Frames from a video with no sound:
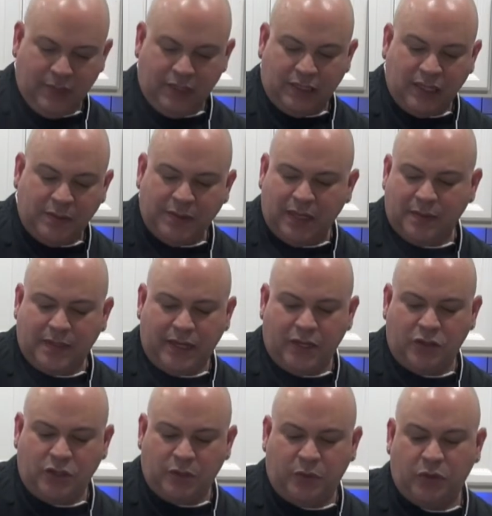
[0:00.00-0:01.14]
Sometimes I
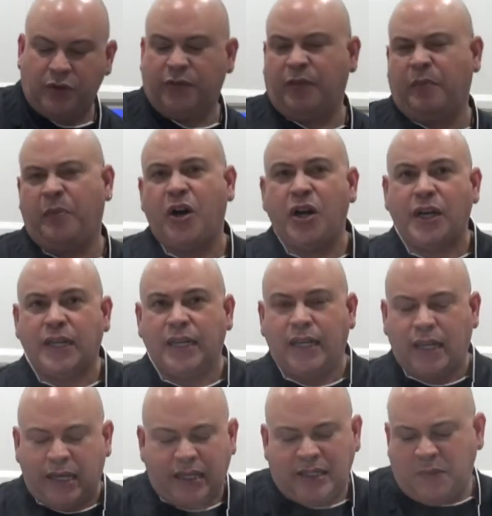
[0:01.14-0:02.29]
use a beautiful
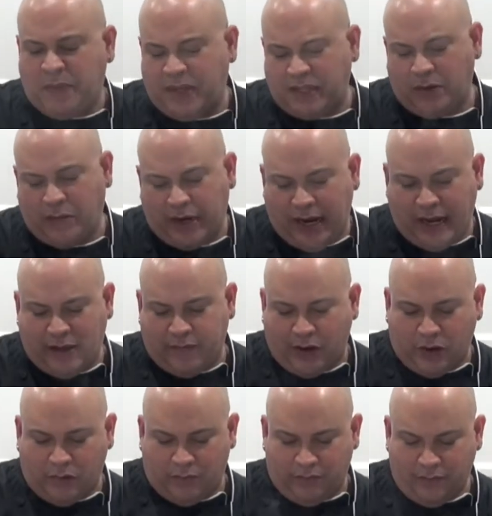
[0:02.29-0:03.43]
Burgundy. It depends on what I have at
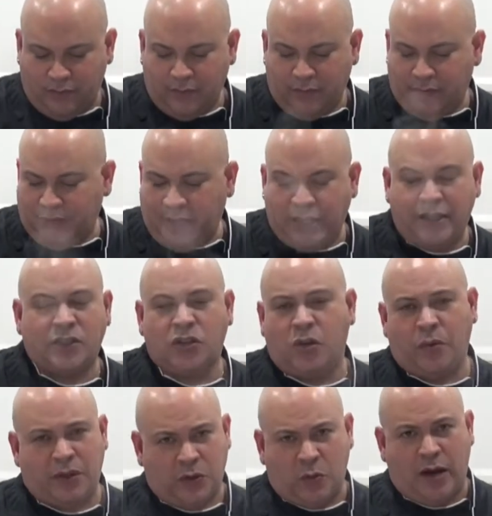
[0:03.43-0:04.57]
home. And there's
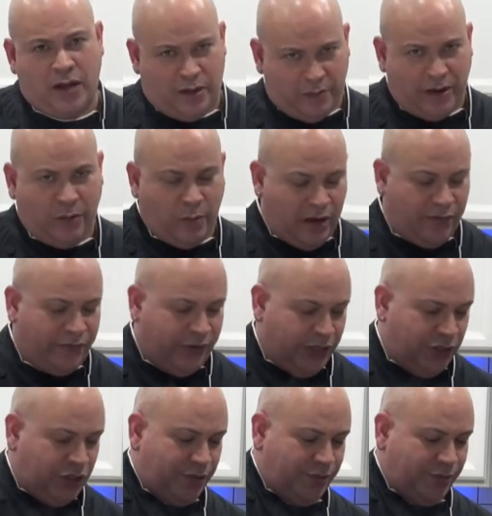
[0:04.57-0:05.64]
always wine in my wine fridge.